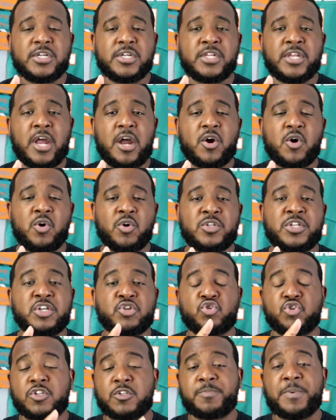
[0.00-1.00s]
gonna
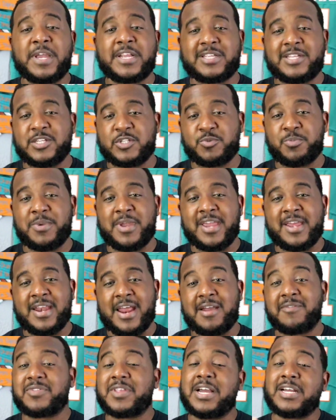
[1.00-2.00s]
disrespect this man
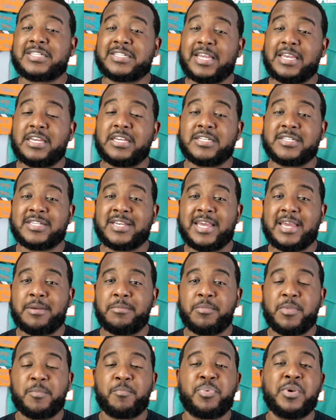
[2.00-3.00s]
after I say his
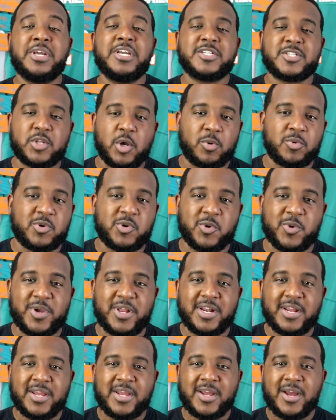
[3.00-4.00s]
name. Please don't do
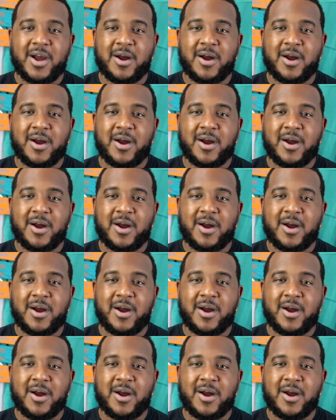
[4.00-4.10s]
it.